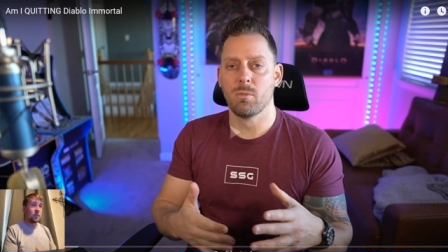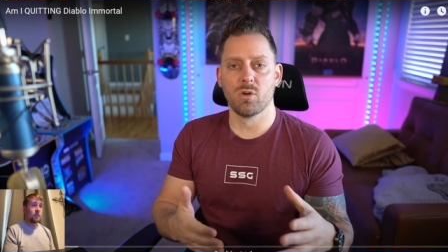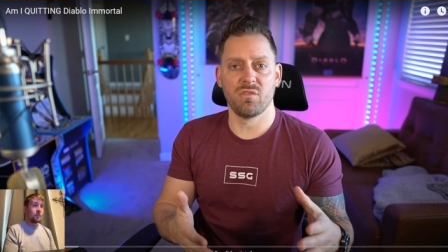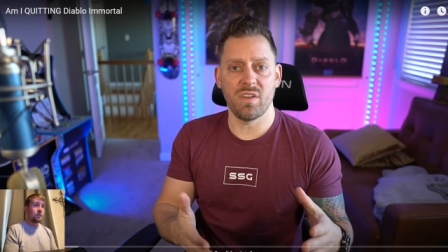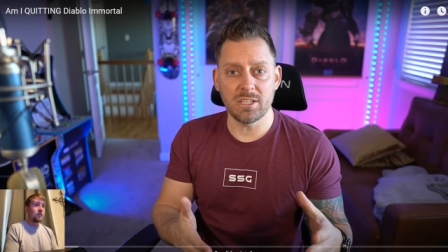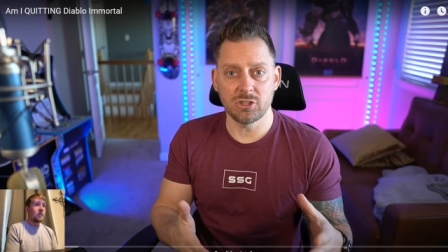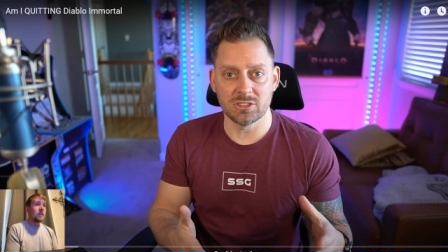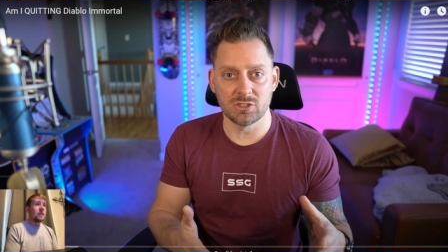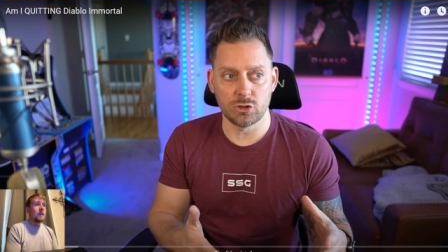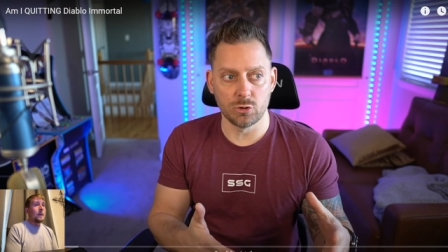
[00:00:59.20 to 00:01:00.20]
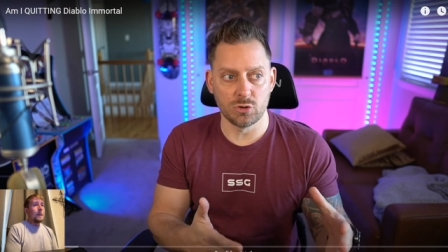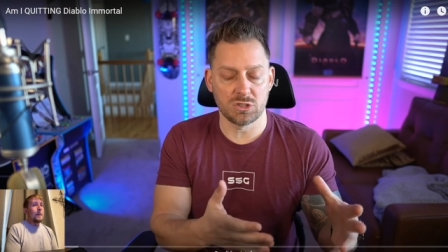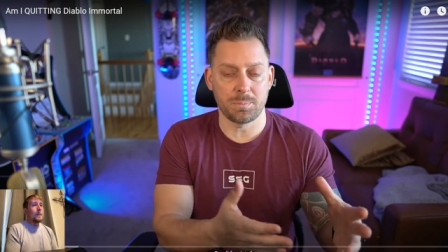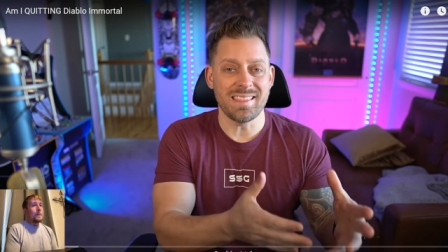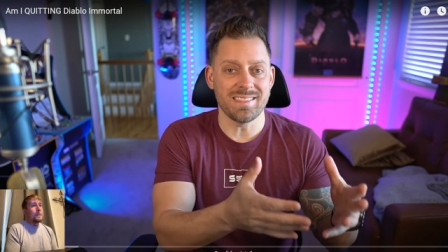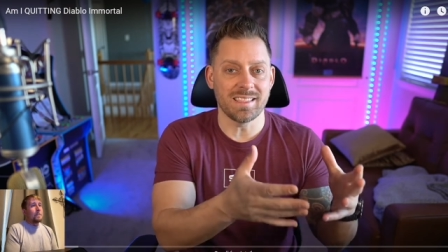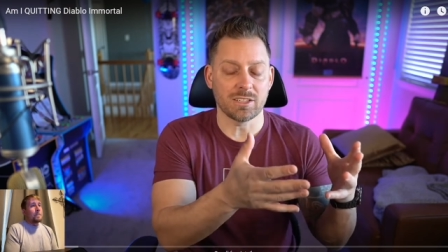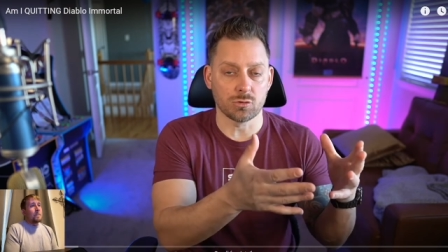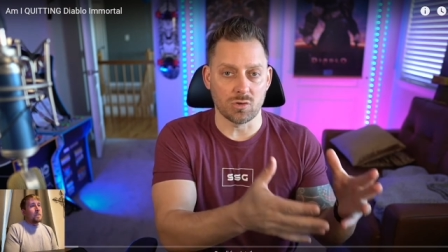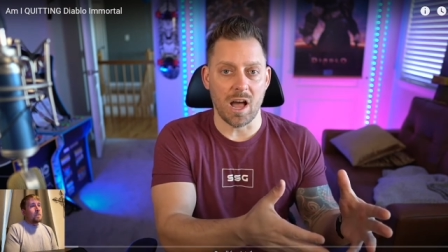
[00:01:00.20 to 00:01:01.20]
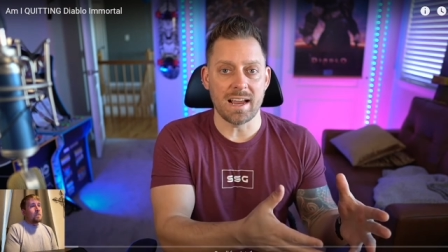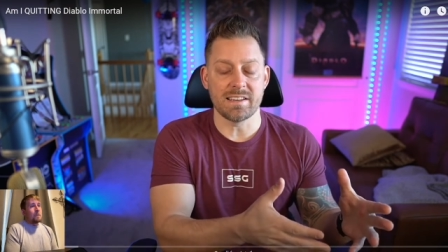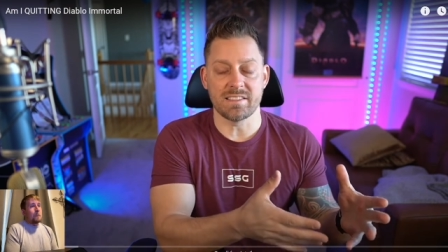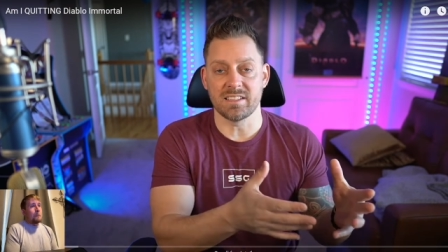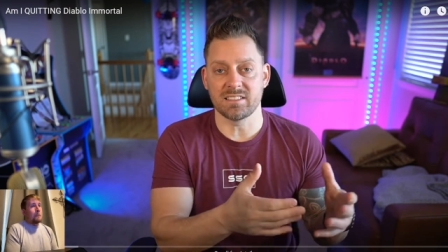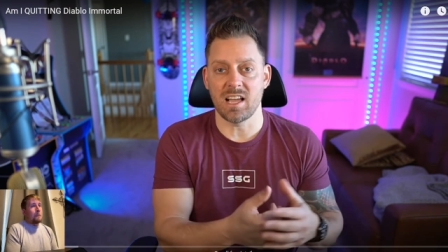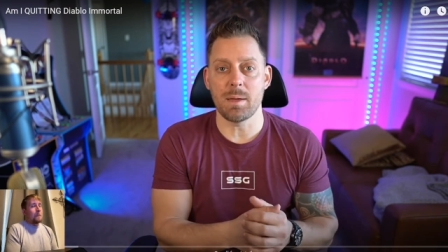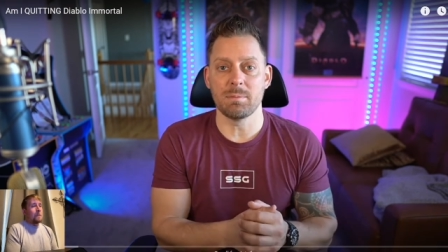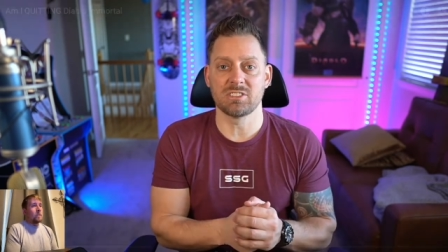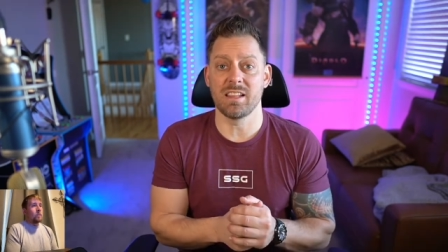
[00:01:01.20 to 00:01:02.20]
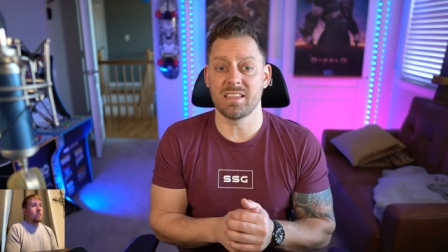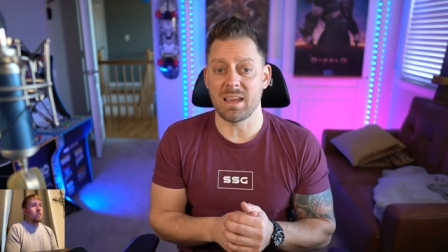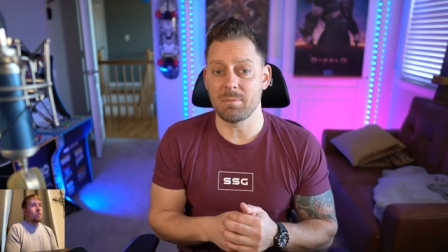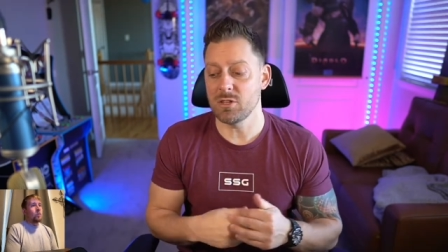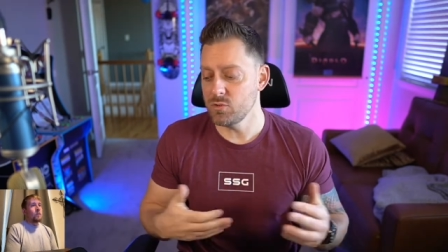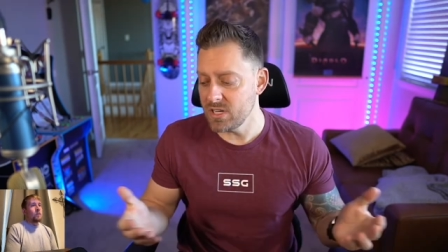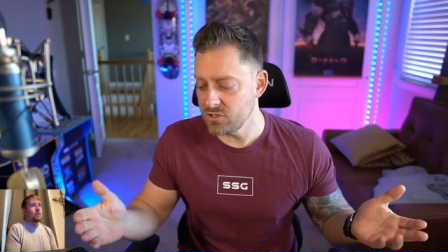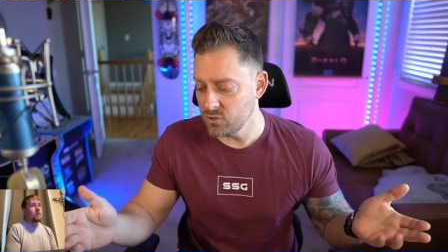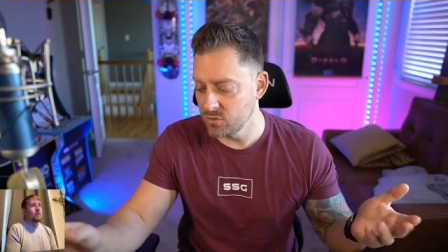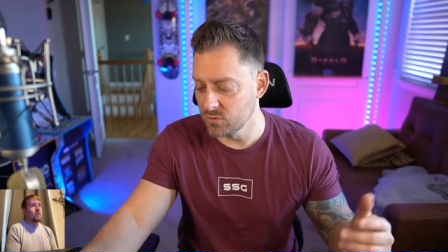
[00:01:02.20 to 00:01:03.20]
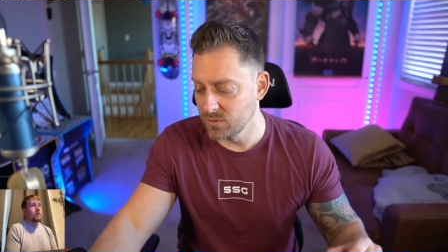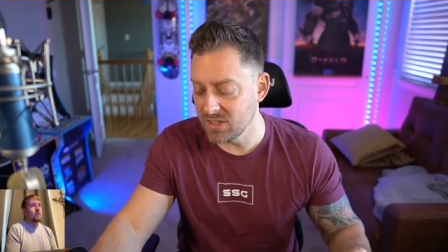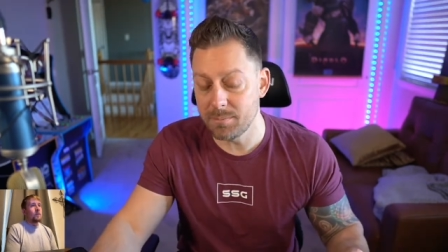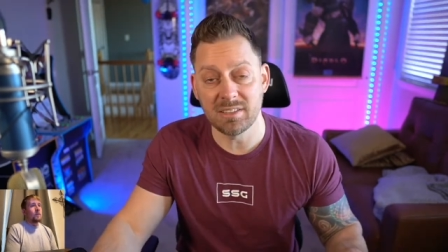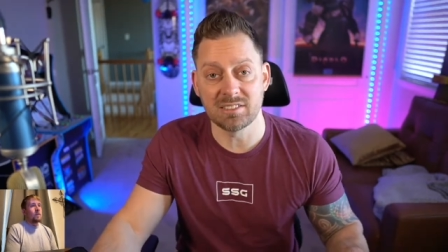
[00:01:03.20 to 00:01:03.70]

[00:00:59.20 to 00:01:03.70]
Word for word: motivation to spend the grind and the time inside of the game that you need to to really be